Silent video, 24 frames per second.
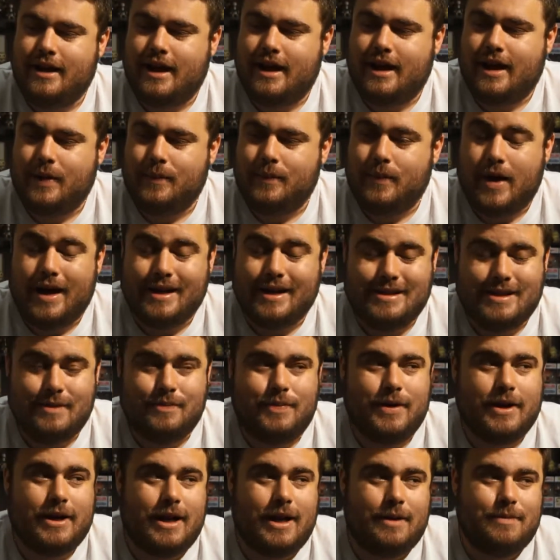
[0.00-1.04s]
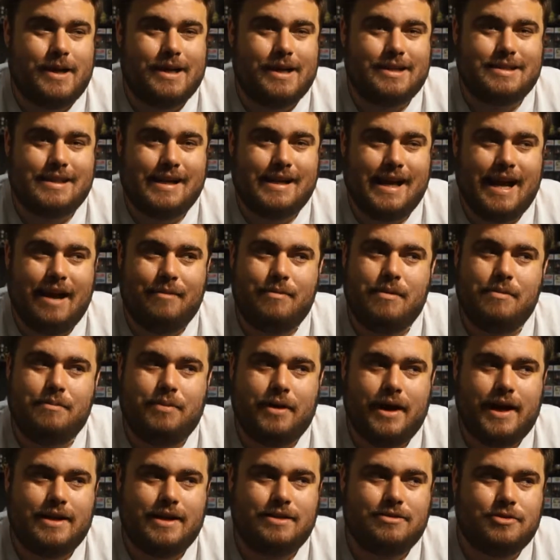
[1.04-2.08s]
I did pick it up yesterday. I have been
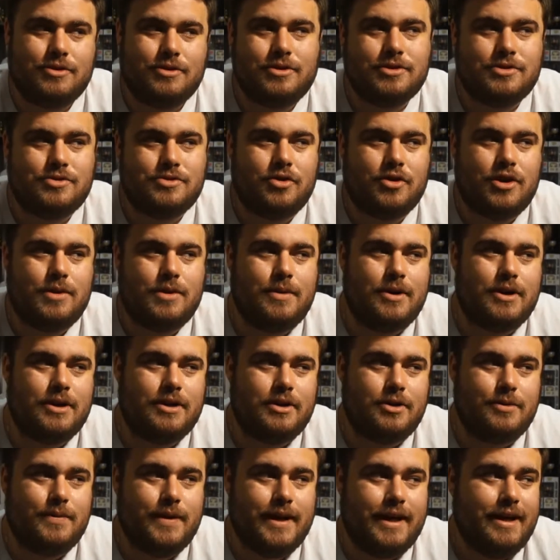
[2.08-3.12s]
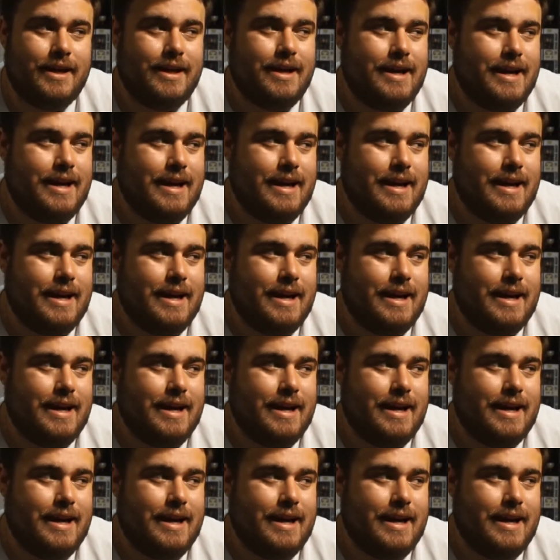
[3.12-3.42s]
playing through the story mode a little bit.